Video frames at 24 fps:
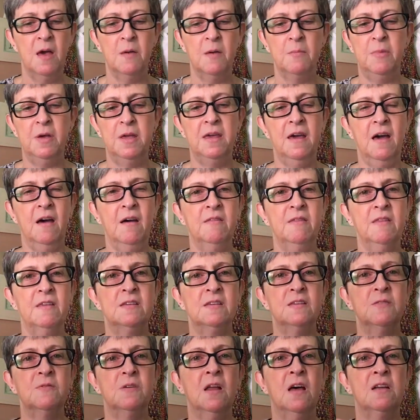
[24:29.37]
But yeah,
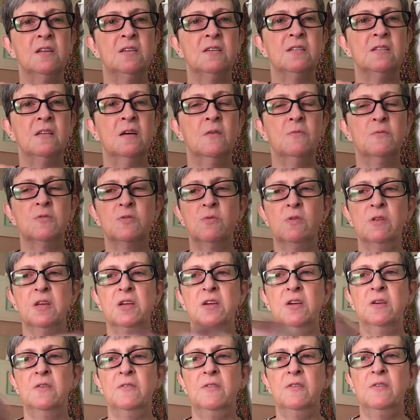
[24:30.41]
this one I just thought was really
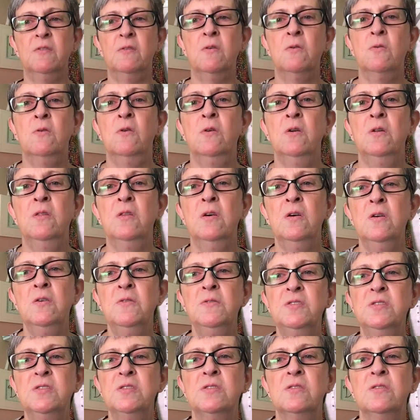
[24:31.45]
cute, so I ordered
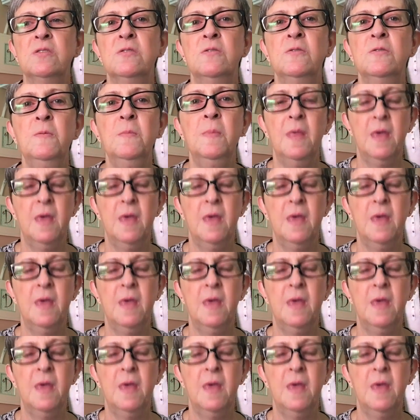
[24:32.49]
those two.